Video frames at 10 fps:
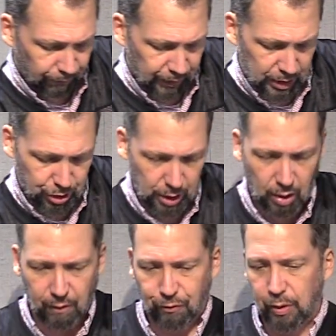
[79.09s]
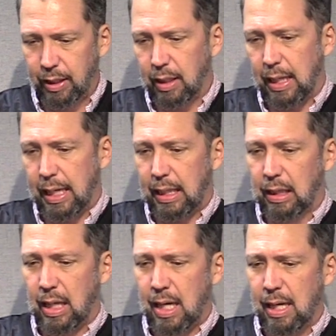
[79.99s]
Finish it off with a
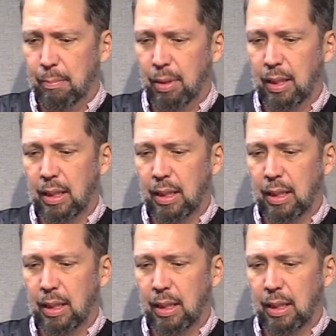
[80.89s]
lime.